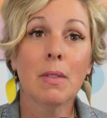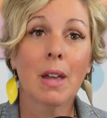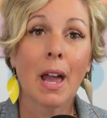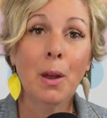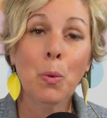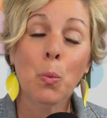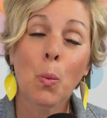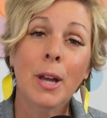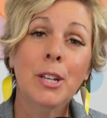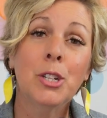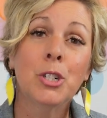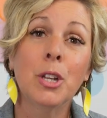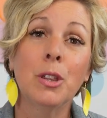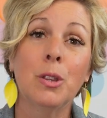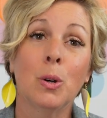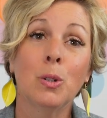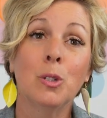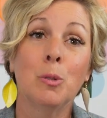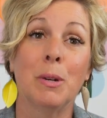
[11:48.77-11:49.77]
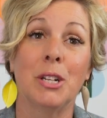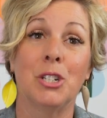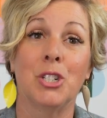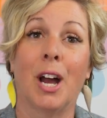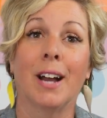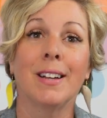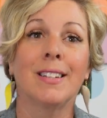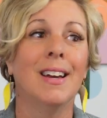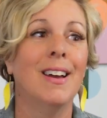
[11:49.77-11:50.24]
And when should those be
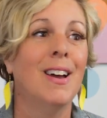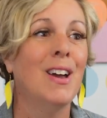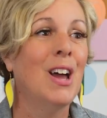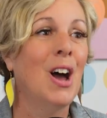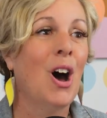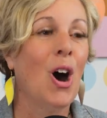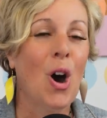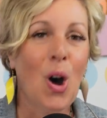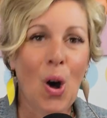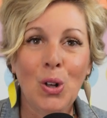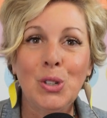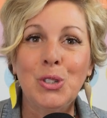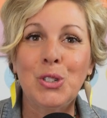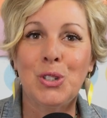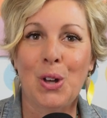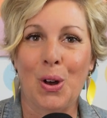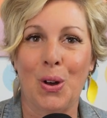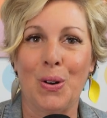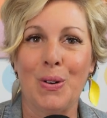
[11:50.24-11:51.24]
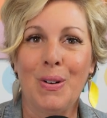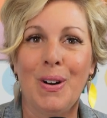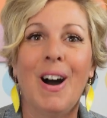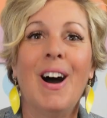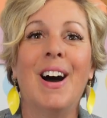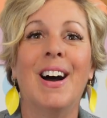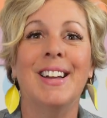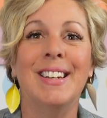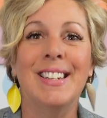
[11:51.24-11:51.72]
checked? Also
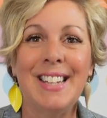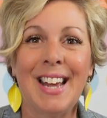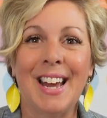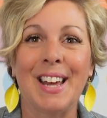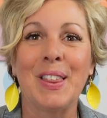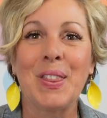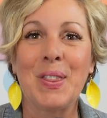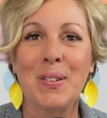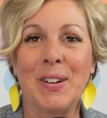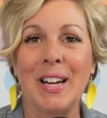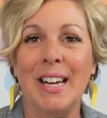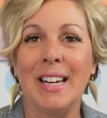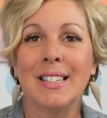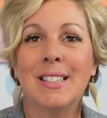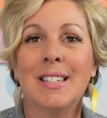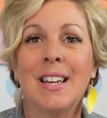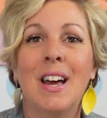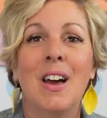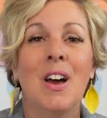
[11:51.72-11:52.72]
on day 3. It's